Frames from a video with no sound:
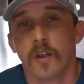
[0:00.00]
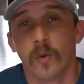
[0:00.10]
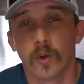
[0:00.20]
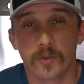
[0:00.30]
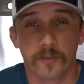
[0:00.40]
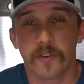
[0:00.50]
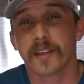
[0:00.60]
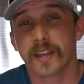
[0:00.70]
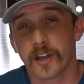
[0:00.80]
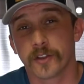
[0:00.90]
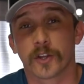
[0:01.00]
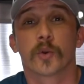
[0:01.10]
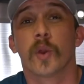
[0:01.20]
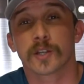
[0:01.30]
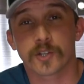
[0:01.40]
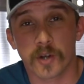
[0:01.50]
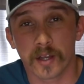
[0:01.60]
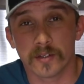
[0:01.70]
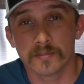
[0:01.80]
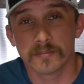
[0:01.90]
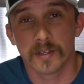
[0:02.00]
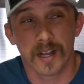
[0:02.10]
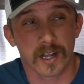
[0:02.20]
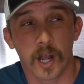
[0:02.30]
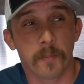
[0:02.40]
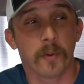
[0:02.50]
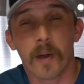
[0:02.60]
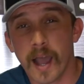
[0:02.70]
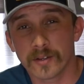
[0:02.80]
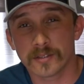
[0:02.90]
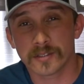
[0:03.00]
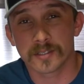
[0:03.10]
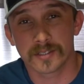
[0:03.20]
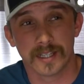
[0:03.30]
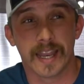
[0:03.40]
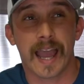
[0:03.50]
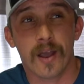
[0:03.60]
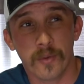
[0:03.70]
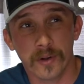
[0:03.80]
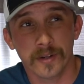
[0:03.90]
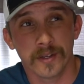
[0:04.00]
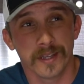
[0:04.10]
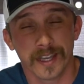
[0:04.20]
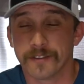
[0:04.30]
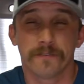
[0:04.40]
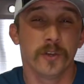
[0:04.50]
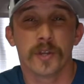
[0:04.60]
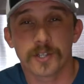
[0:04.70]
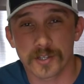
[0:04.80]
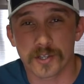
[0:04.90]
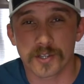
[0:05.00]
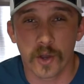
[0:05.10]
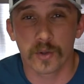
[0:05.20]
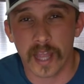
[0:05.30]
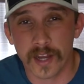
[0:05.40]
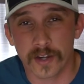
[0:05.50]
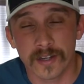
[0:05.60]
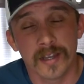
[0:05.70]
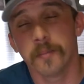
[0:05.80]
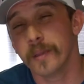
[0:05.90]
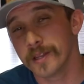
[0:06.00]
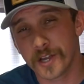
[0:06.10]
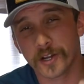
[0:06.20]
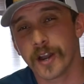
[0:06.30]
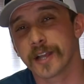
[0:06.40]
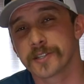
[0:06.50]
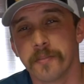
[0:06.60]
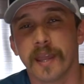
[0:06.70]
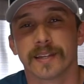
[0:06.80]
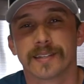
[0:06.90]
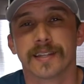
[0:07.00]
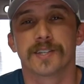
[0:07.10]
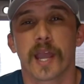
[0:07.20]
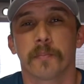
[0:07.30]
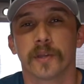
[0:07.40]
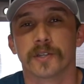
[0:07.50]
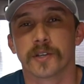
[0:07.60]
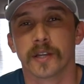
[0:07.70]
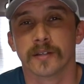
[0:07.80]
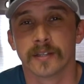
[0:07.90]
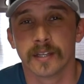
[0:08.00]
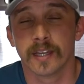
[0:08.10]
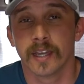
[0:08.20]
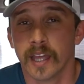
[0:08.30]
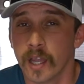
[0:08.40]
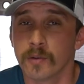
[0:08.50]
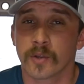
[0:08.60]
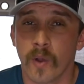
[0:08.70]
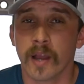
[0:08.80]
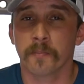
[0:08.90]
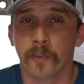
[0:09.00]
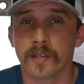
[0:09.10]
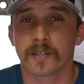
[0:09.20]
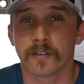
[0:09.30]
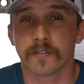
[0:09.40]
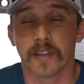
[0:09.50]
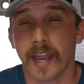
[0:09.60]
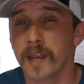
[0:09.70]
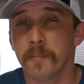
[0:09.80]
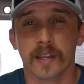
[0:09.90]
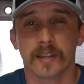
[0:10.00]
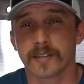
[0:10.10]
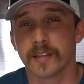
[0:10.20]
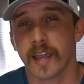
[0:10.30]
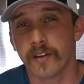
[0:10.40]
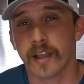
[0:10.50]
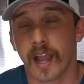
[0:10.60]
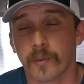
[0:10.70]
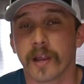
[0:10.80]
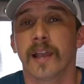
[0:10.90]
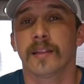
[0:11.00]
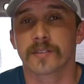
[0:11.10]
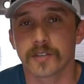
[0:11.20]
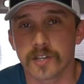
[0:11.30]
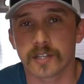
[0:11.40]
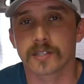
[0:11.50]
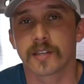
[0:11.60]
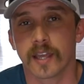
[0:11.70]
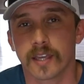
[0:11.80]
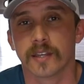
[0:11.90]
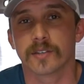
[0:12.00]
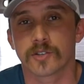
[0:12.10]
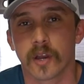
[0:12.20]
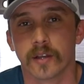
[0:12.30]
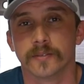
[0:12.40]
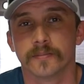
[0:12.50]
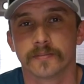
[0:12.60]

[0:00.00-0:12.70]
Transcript: Once we finally got on the correct trail, a couple miles, an hour, and a few inches of snow later, me and Tucker actually made it to the champion tree. It was quite impressive, and anybody that's in the area, I would highly suggest taking this trail.